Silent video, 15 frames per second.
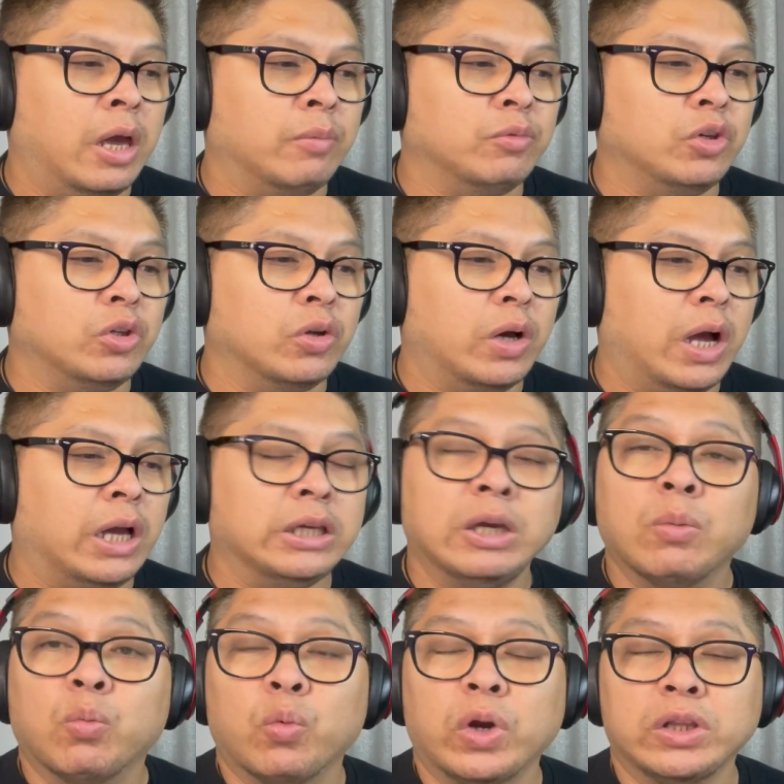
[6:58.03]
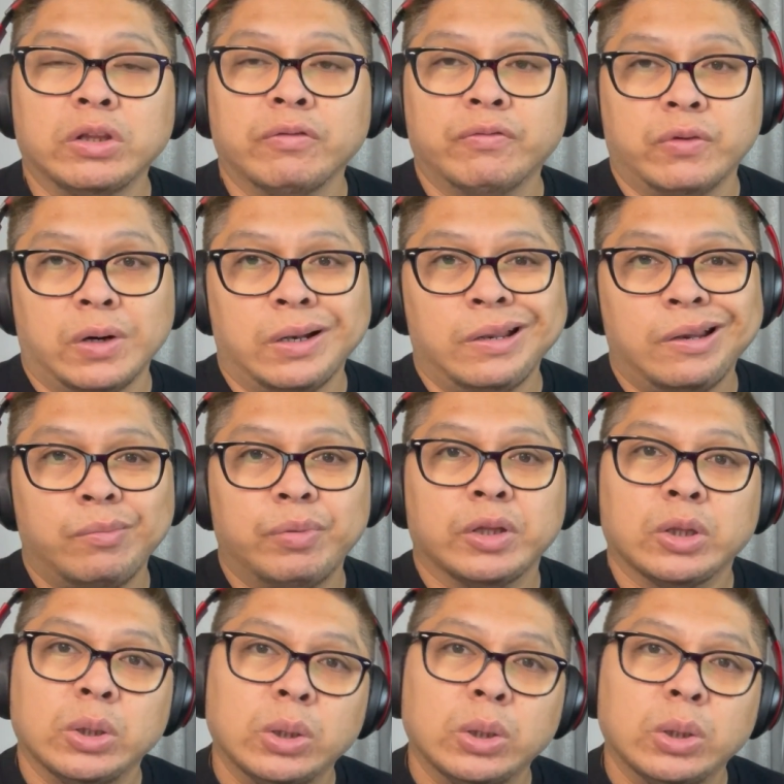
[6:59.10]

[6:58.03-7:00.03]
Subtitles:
you know, I am waiting for a little bit